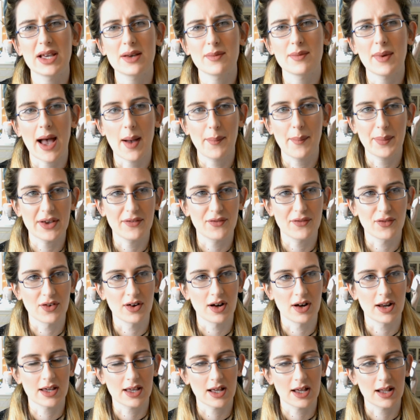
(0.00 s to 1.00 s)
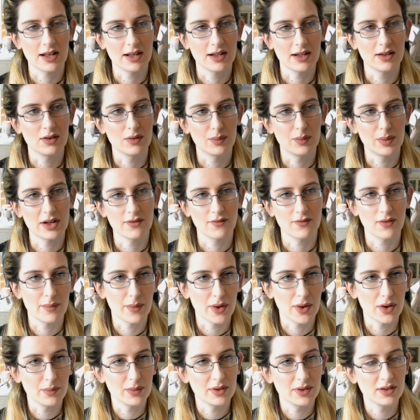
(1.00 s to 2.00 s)
happy for like a little bit of a
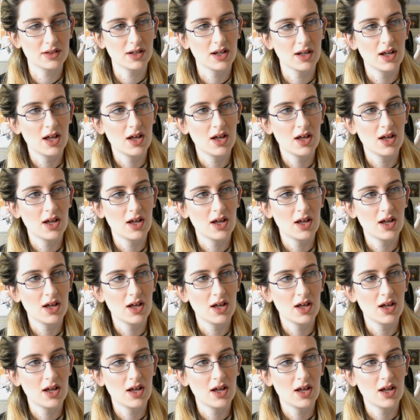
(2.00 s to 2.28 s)
moment,